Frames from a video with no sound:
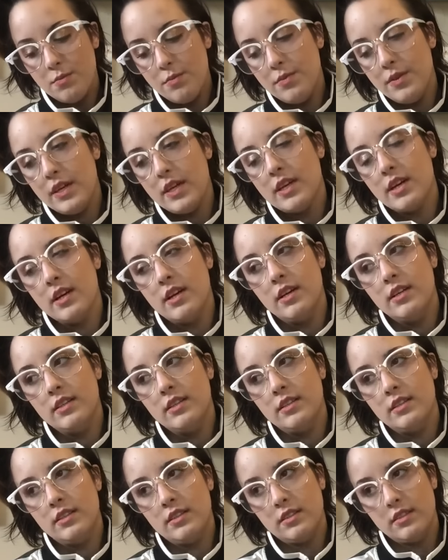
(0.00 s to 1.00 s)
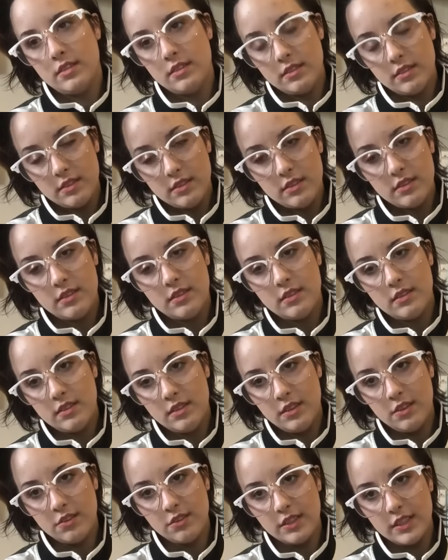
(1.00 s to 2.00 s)
because
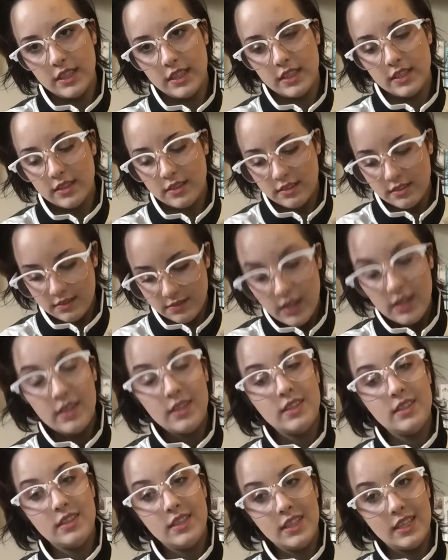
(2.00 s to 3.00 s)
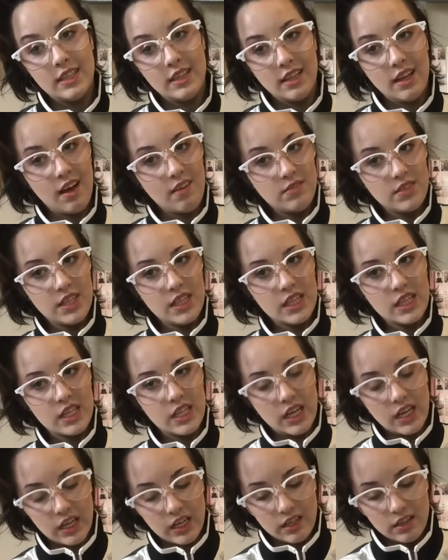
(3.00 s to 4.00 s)
you'll need it. The 11th
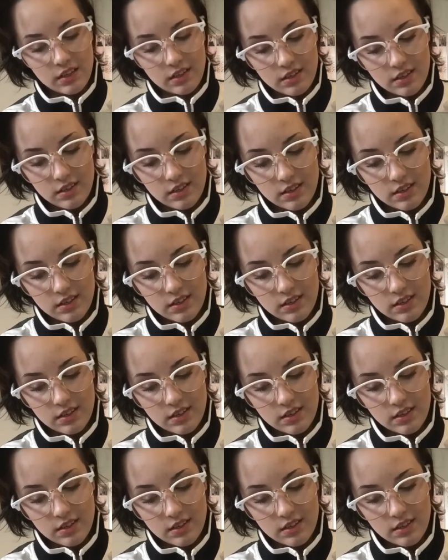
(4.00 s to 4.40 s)
thing